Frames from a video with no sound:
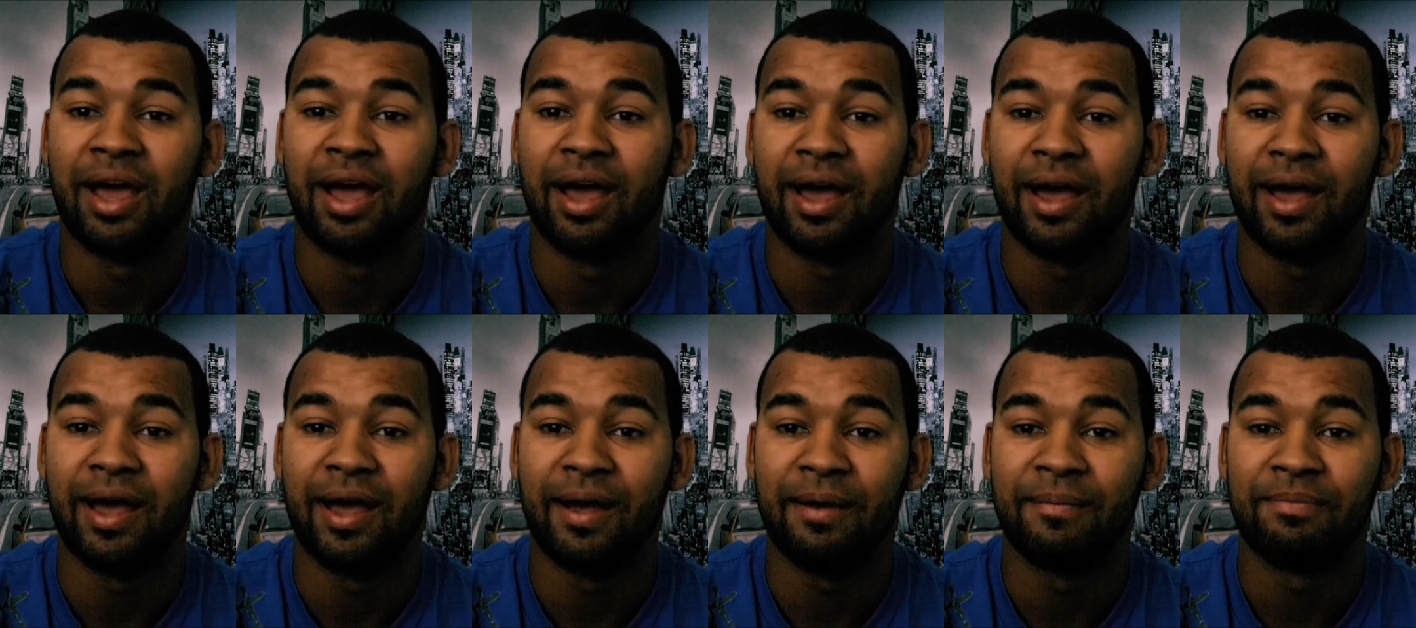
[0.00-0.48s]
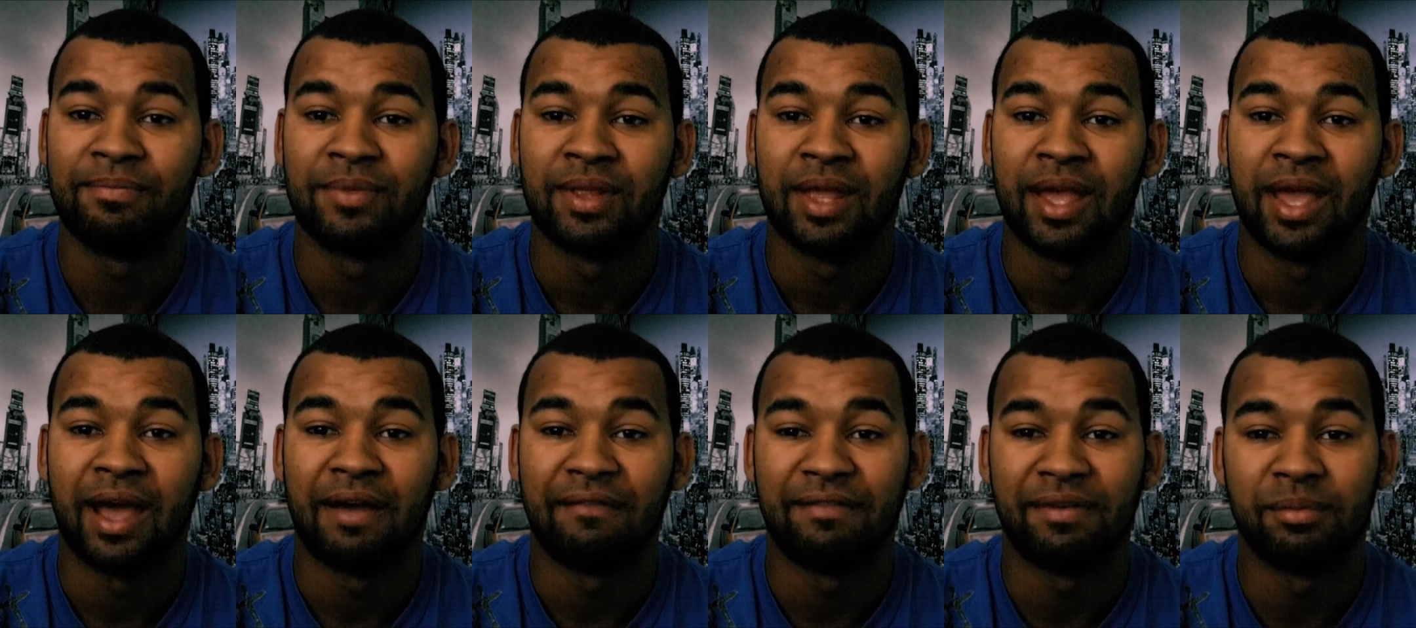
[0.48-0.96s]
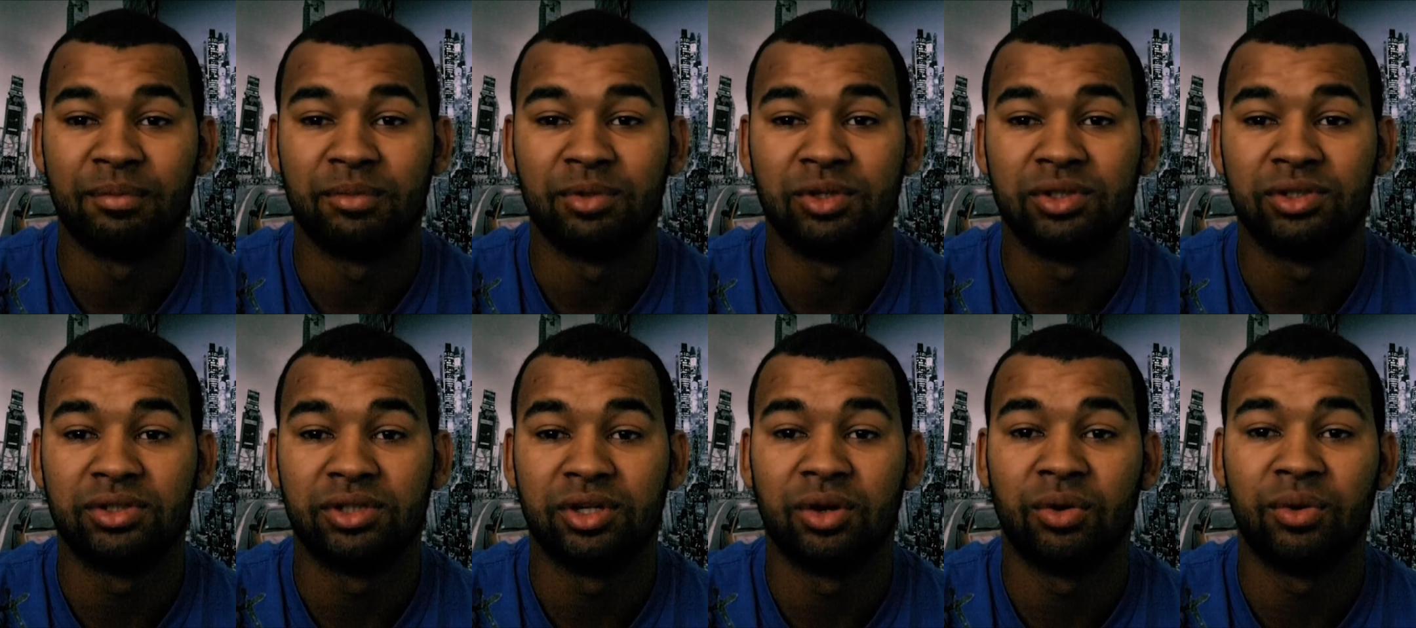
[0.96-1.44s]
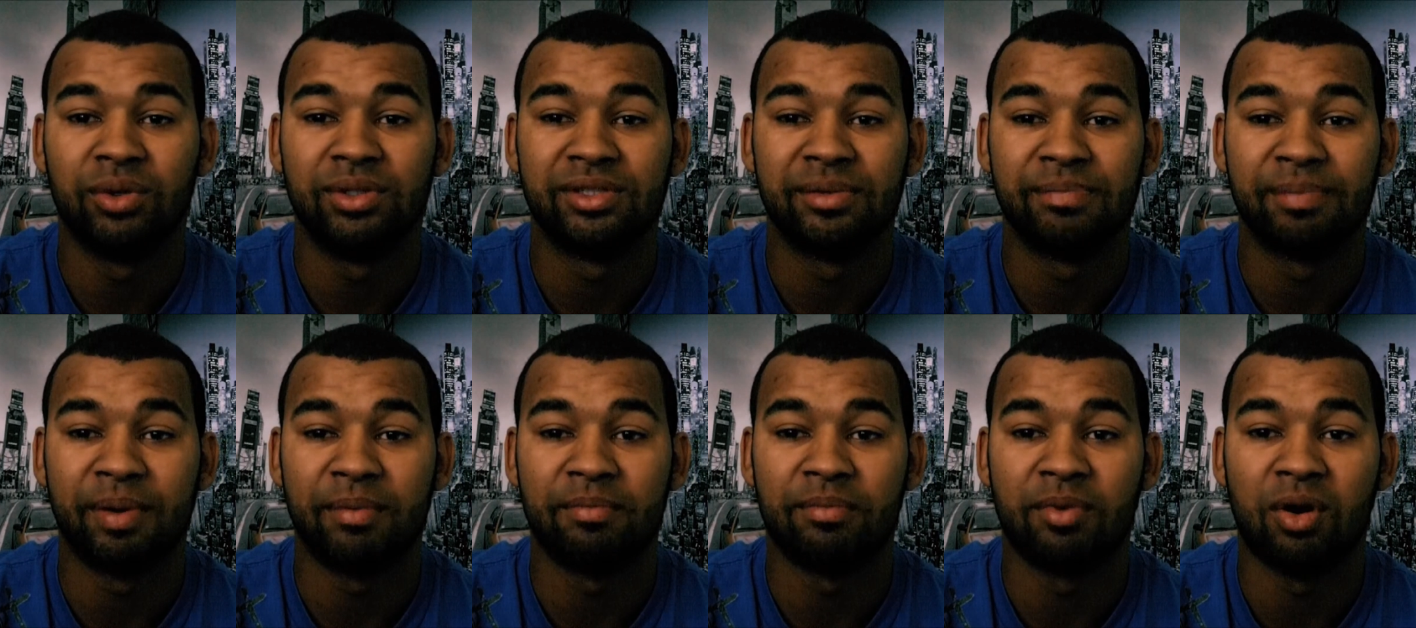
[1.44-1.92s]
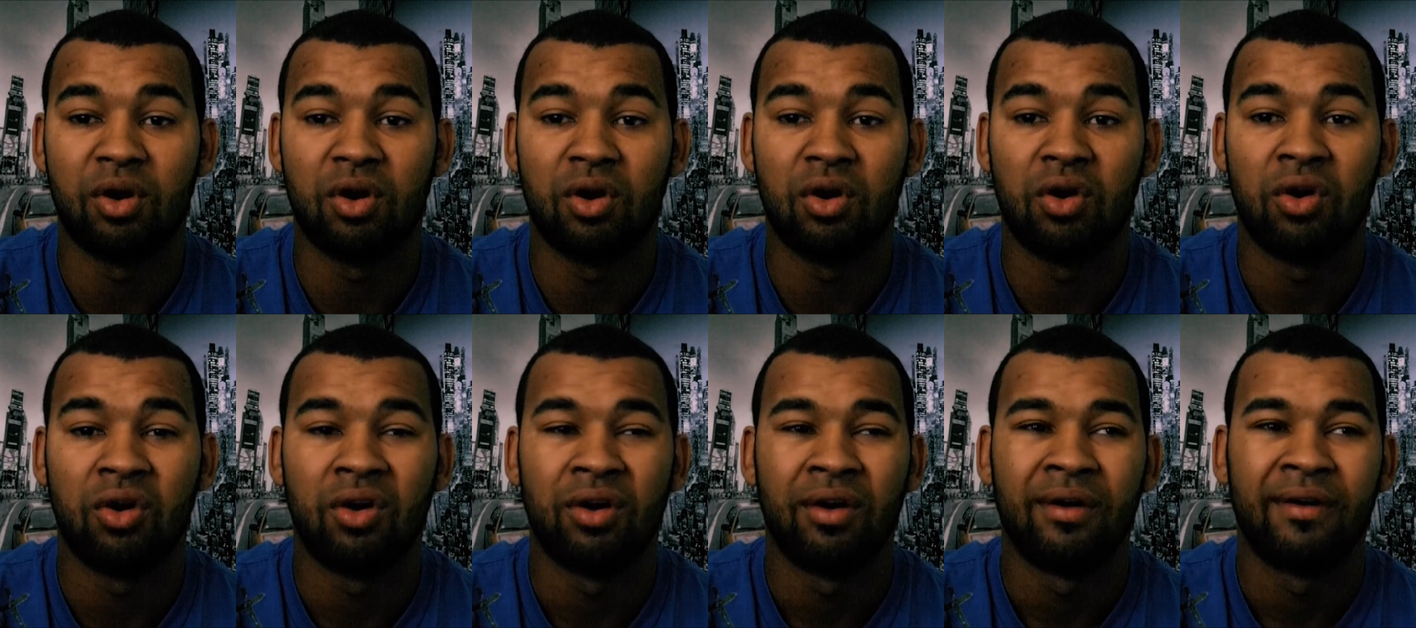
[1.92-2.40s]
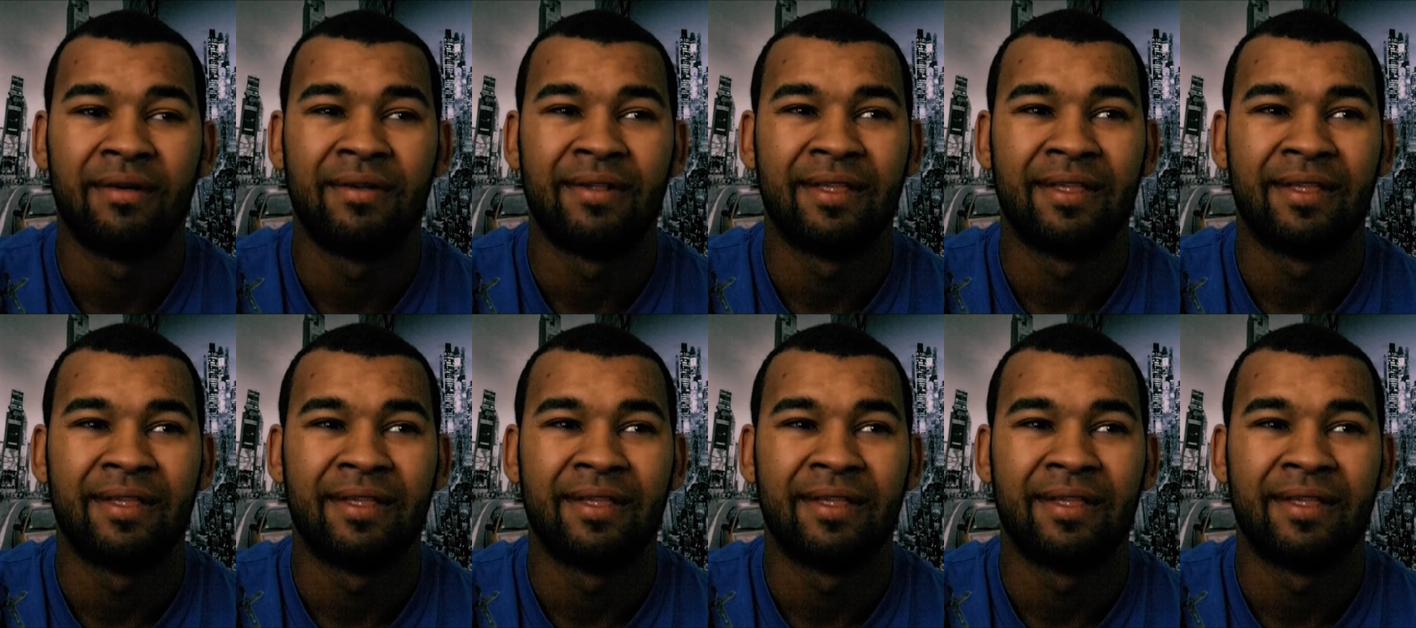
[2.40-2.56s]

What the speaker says: I think Mauricio is a bit more,